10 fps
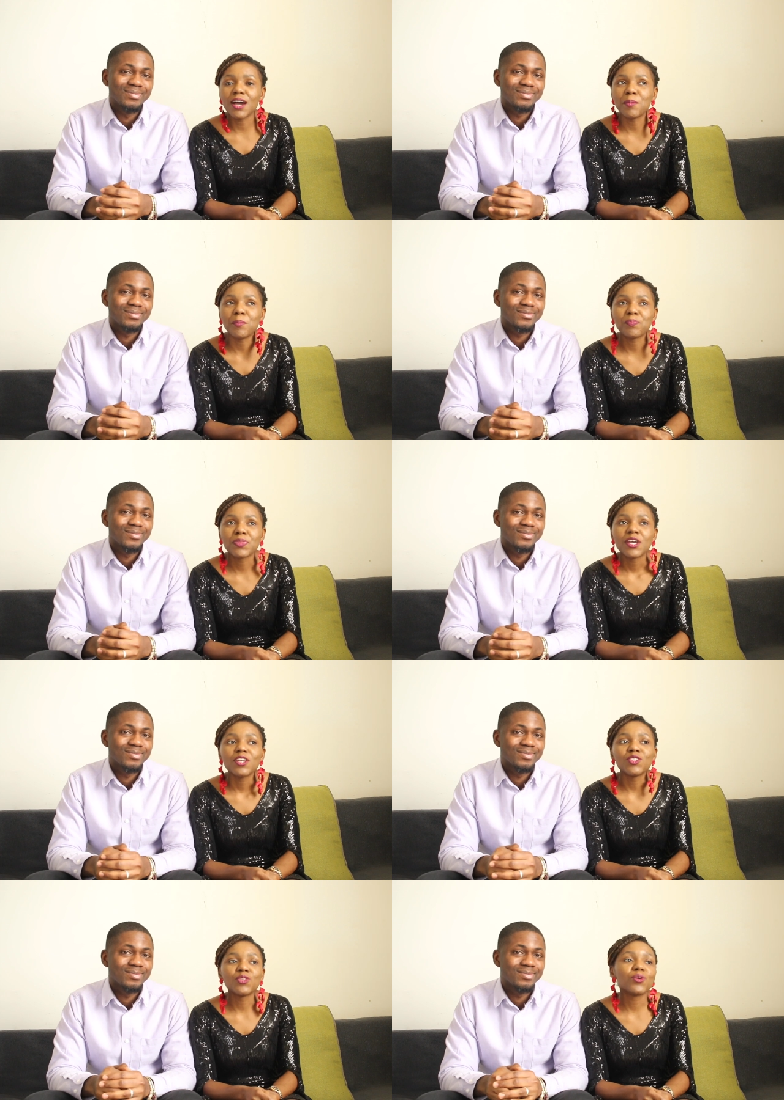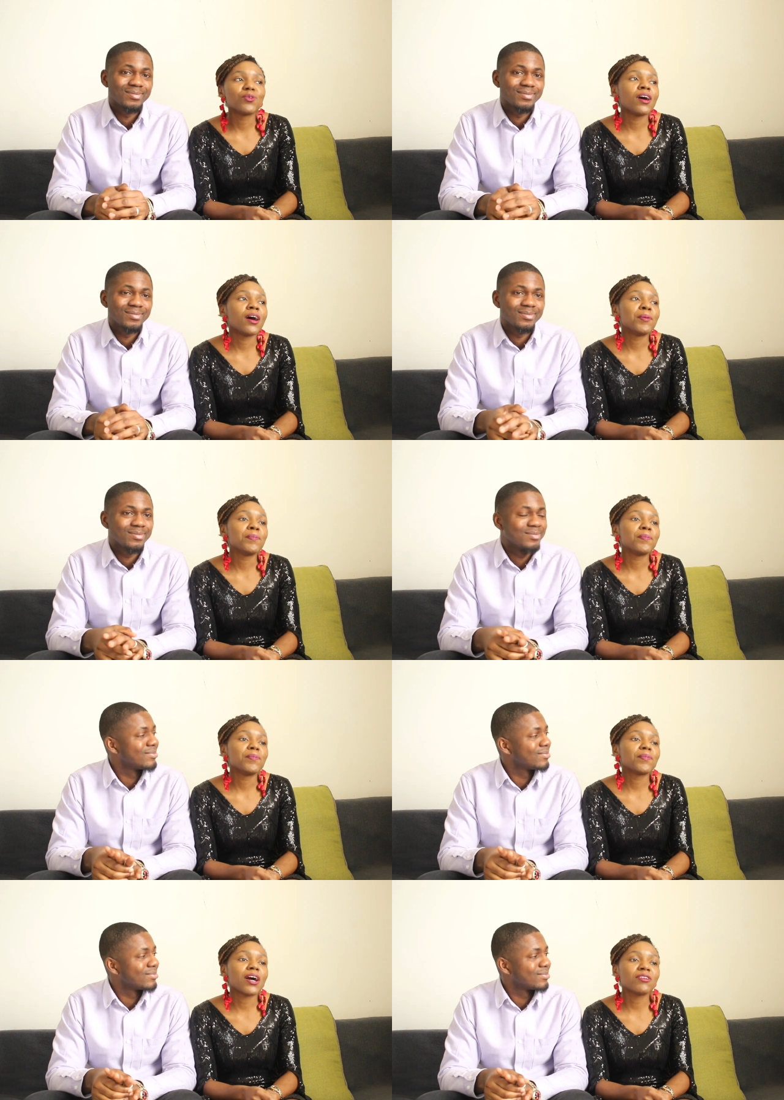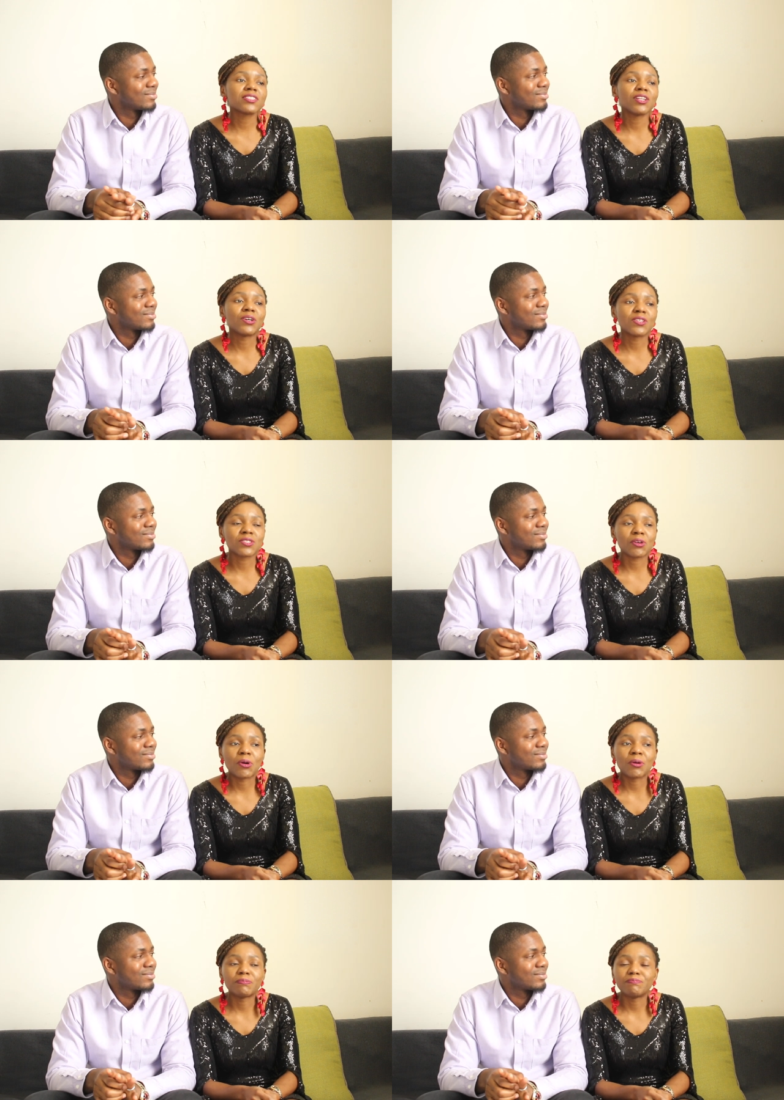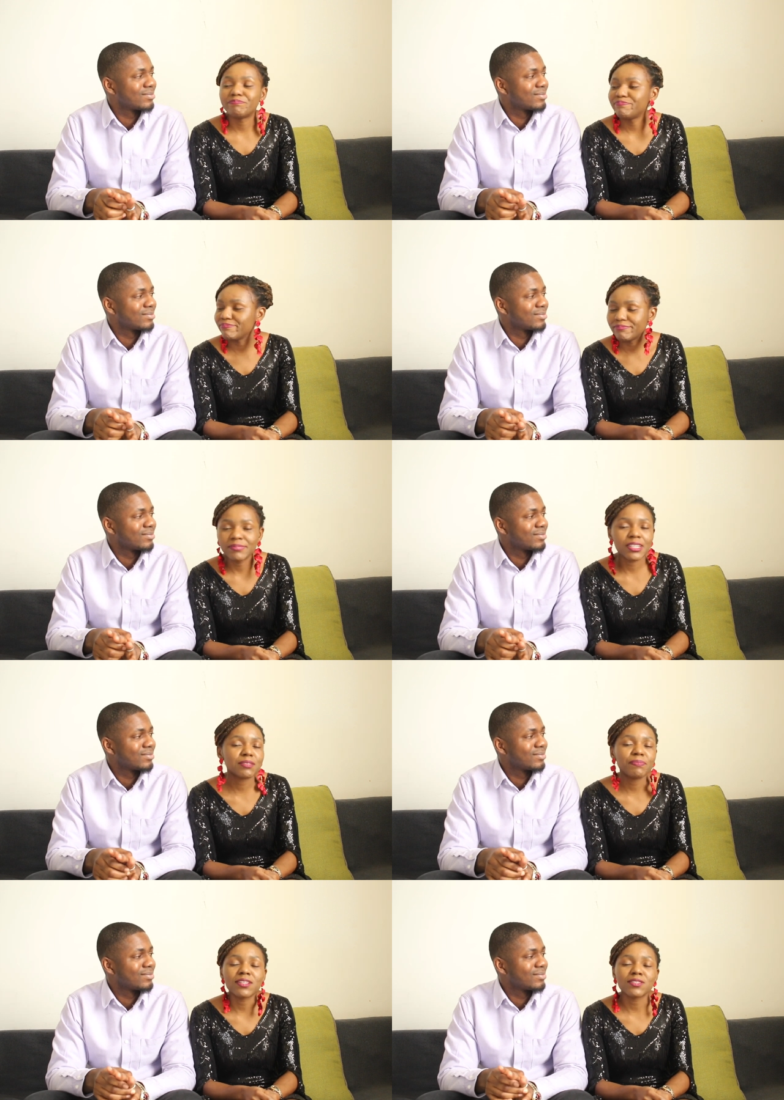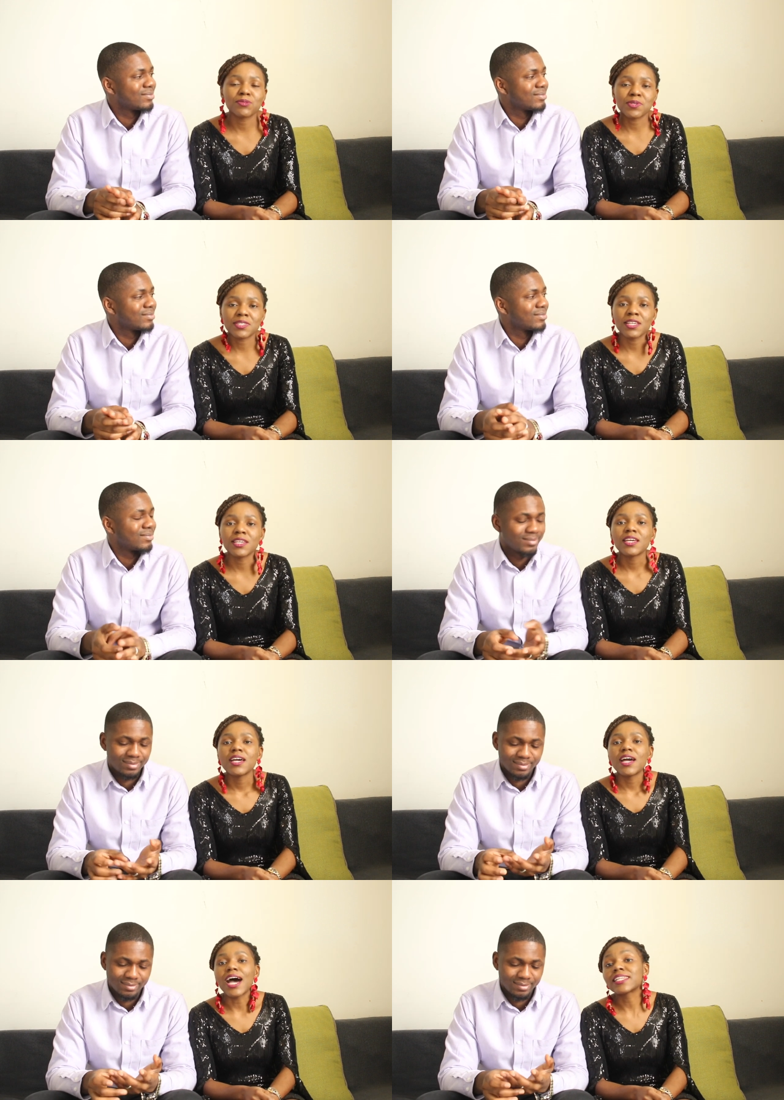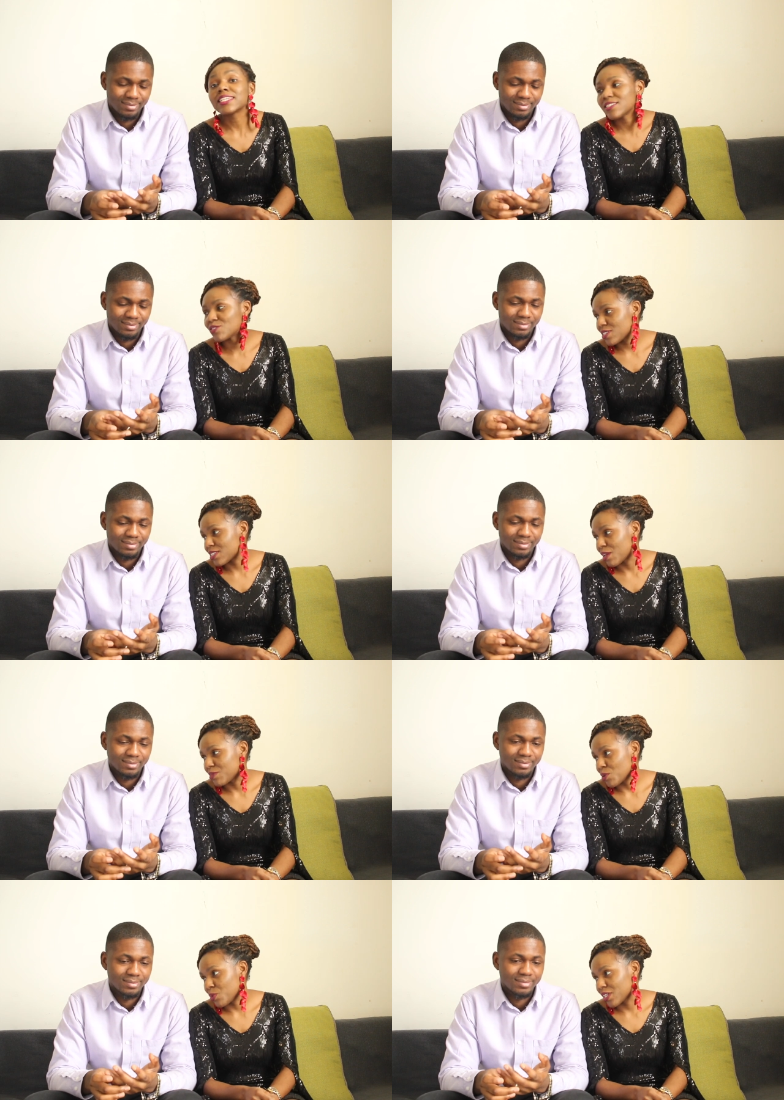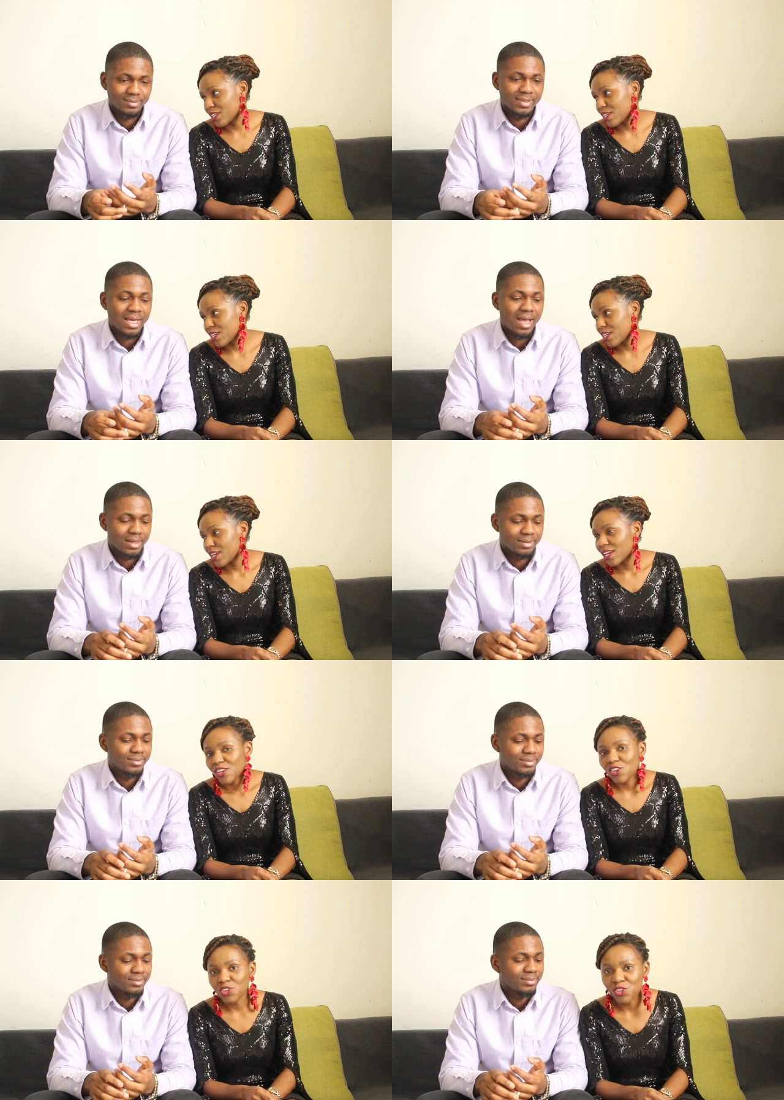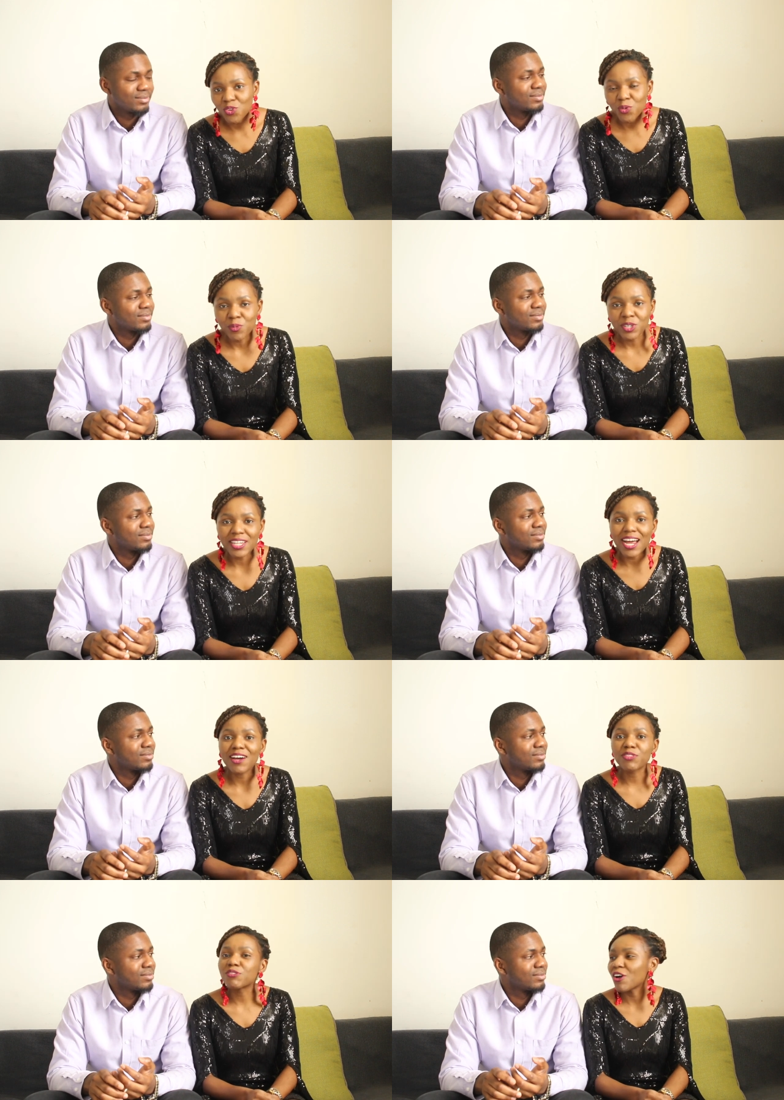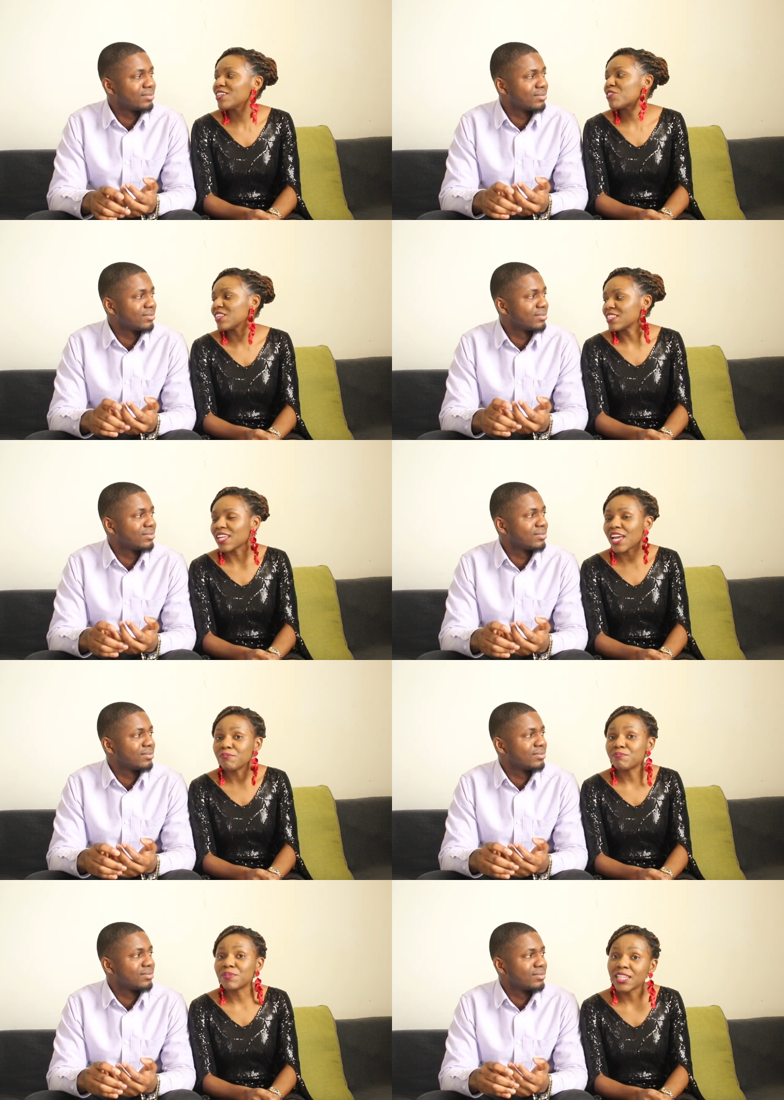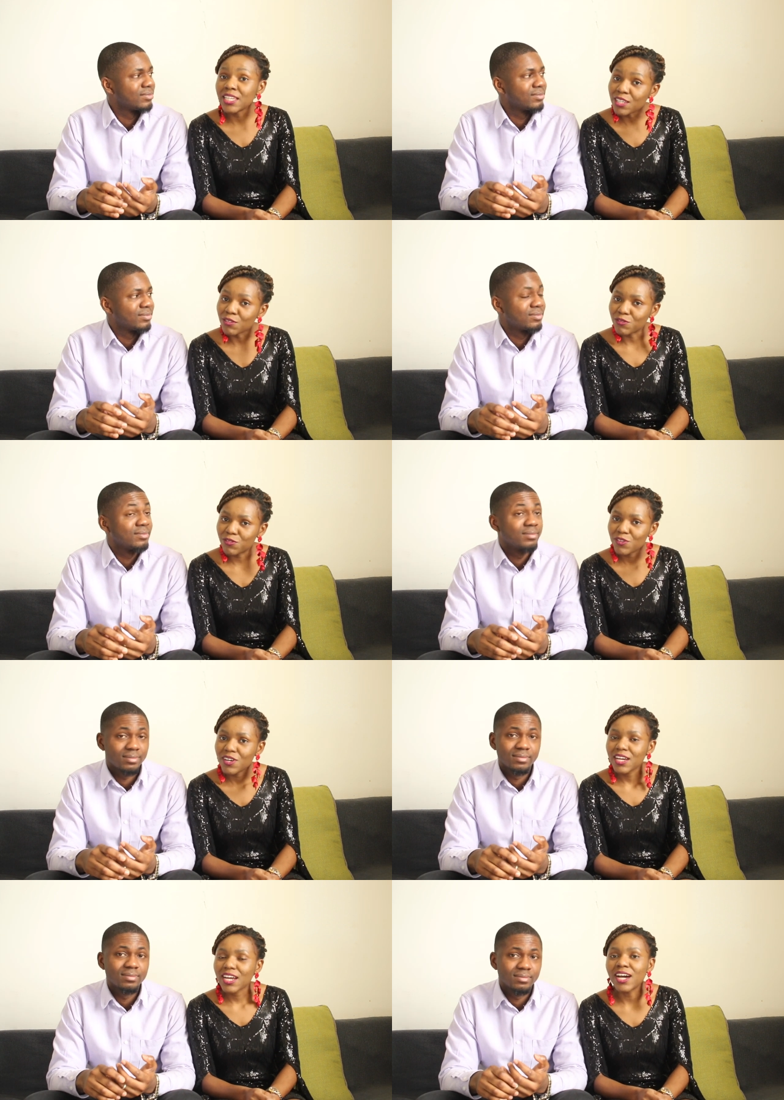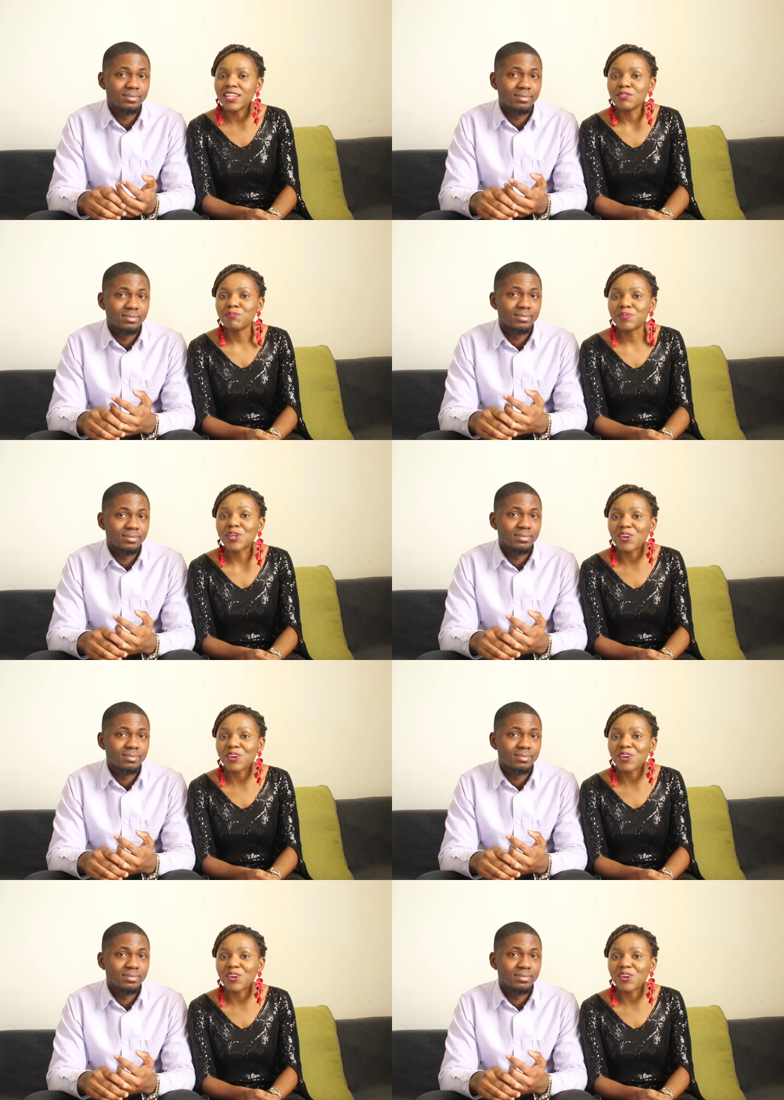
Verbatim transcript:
Speaker 1: um, you know um, counselors or experts will say at least three times a week. Yeah. You know, but there are other things that I believe can be